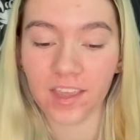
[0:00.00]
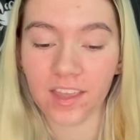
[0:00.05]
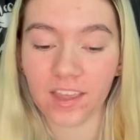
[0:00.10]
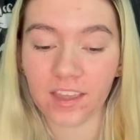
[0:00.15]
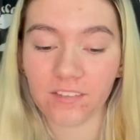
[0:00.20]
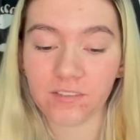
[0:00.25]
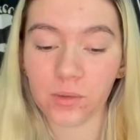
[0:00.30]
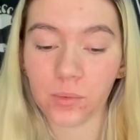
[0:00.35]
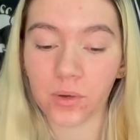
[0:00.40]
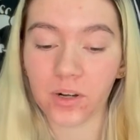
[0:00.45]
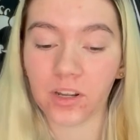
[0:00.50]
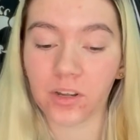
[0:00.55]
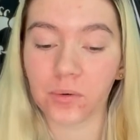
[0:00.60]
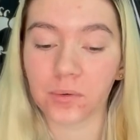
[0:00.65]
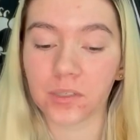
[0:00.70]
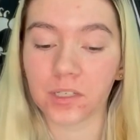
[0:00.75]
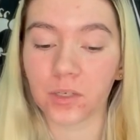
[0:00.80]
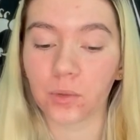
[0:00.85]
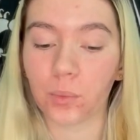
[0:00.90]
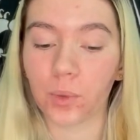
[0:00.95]
If you want to go
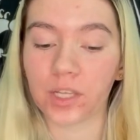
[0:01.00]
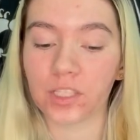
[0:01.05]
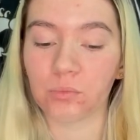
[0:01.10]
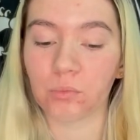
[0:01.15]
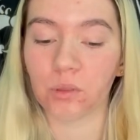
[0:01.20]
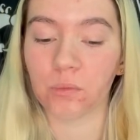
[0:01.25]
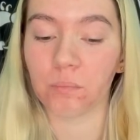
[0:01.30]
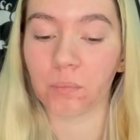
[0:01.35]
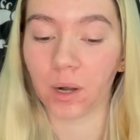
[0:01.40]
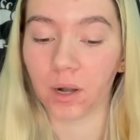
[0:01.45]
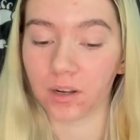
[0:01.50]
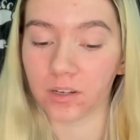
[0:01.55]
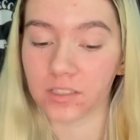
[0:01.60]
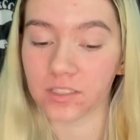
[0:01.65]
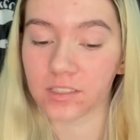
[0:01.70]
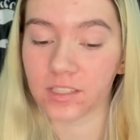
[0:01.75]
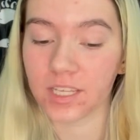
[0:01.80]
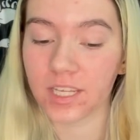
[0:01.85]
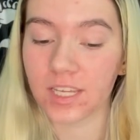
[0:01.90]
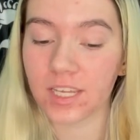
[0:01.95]
on a quest with
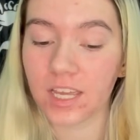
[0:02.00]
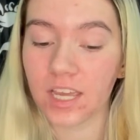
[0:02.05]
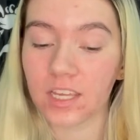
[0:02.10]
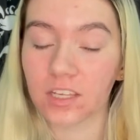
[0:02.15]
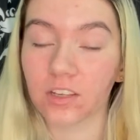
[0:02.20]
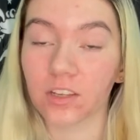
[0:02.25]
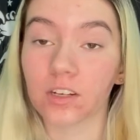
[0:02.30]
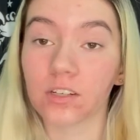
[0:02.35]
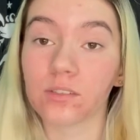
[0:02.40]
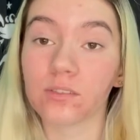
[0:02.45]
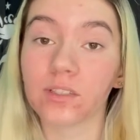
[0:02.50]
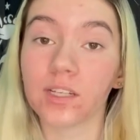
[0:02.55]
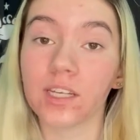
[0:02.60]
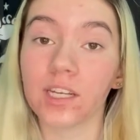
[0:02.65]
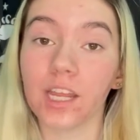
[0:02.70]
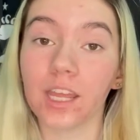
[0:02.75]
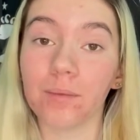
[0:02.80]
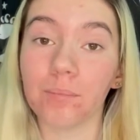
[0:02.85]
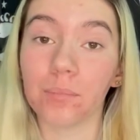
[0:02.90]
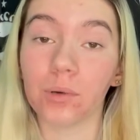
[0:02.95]
Percy, you're going to read
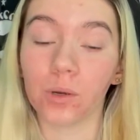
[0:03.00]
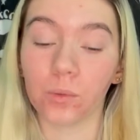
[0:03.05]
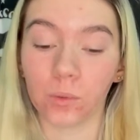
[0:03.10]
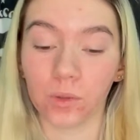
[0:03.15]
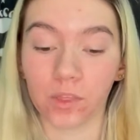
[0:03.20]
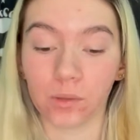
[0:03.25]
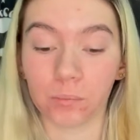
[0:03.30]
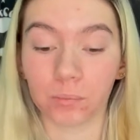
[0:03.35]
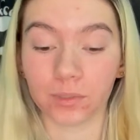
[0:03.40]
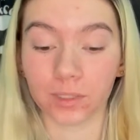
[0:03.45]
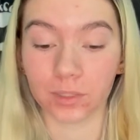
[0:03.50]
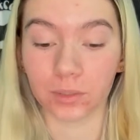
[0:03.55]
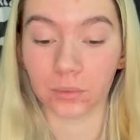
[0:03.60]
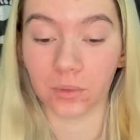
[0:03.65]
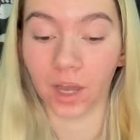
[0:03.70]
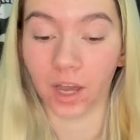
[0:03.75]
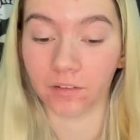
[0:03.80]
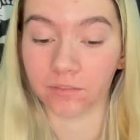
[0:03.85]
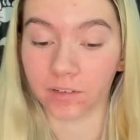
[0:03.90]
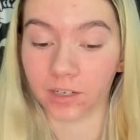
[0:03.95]
a book with a blue
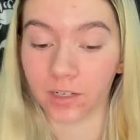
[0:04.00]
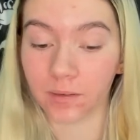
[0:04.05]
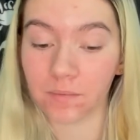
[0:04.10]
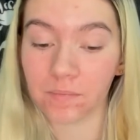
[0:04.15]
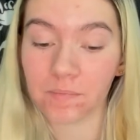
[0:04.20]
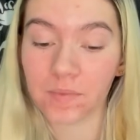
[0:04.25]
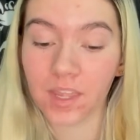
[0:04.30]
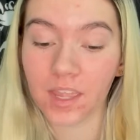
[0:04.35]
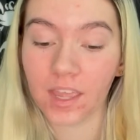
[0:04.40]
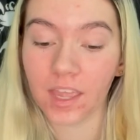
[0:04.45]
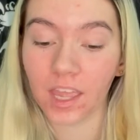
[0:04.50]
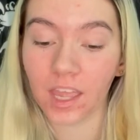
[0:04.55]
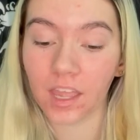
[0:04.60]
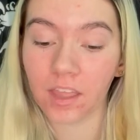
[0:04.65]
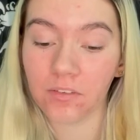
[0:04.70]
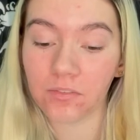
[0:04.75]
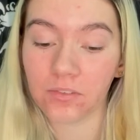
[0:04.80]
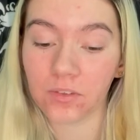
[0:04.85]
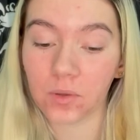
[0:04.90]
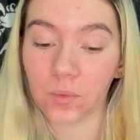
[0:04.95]
cover.
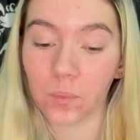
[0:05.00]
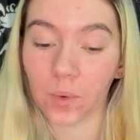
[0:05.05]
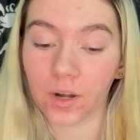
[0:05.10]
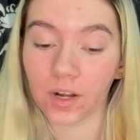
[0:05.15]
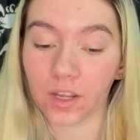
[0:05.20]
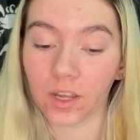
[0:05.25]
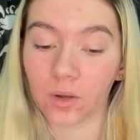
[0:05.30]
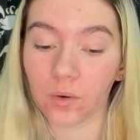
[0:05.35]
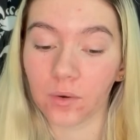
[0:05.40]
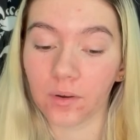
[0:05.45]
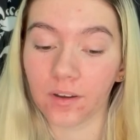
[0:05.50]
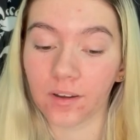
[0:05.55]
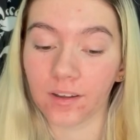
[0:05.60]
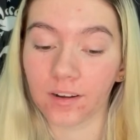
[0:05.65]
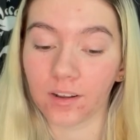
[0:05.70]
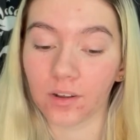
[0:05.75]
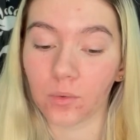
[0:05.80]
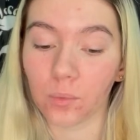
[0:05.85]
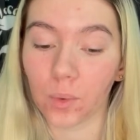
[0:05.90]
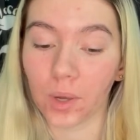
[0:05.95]
If you want to go on
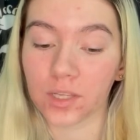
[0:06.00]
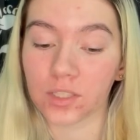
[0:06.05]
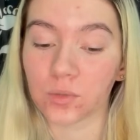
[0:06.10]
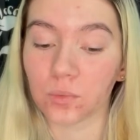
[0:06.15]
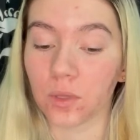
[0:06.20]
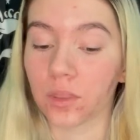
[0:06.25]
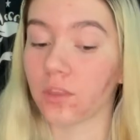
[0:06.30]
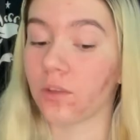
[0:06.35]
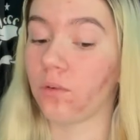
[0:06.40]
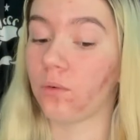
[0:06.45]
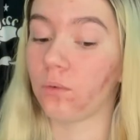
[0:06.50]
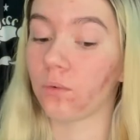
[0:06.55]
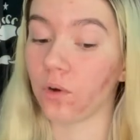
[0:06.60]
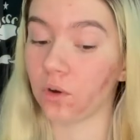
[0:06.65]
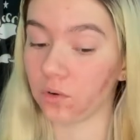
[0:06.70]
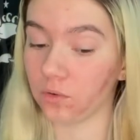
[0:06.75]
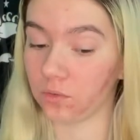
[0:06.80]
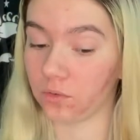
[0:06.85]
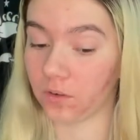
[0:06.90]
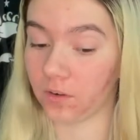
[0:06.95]
a quest with
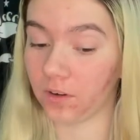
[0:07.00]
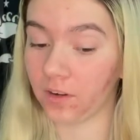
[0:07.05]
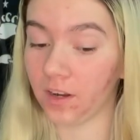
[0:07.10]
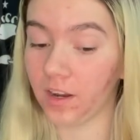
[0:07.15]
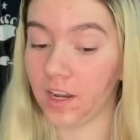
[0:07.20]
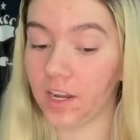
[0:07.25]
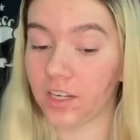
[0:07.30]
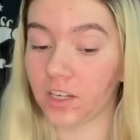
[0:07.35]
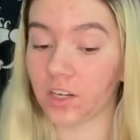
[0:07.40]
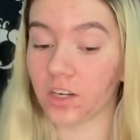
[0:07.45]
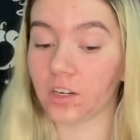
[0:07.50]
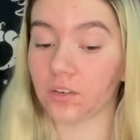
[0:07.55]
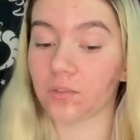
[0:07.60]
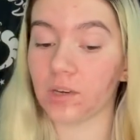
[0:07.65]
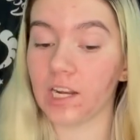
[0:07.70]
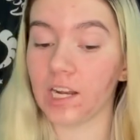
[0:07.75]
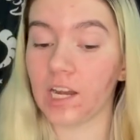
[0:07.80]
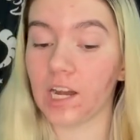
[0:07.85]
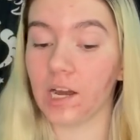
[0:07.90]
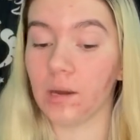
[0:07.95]
Grover, you're going to
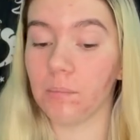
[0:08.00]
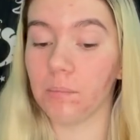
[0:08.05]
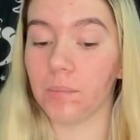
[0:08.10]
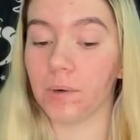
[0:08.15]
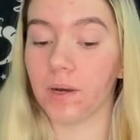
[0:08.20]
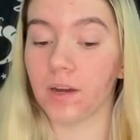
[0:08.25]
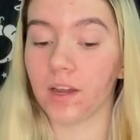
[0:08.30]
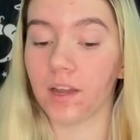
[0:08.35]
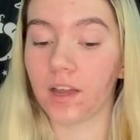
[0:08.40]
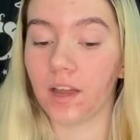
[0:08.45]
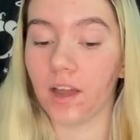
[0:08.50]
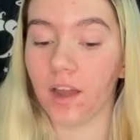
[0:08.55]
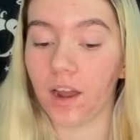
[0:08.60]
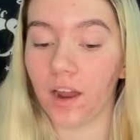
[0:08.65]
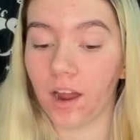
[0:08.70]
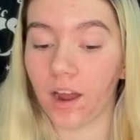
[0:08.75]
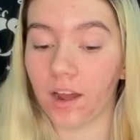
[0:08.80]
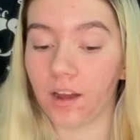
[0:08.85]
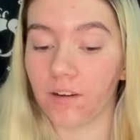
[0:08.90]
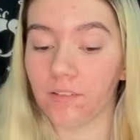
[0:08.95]
read a book
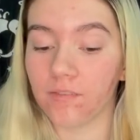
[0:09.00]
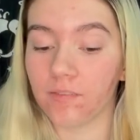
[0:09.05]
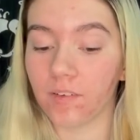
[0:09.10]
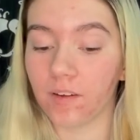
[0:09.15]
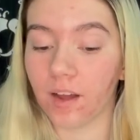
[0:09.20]
of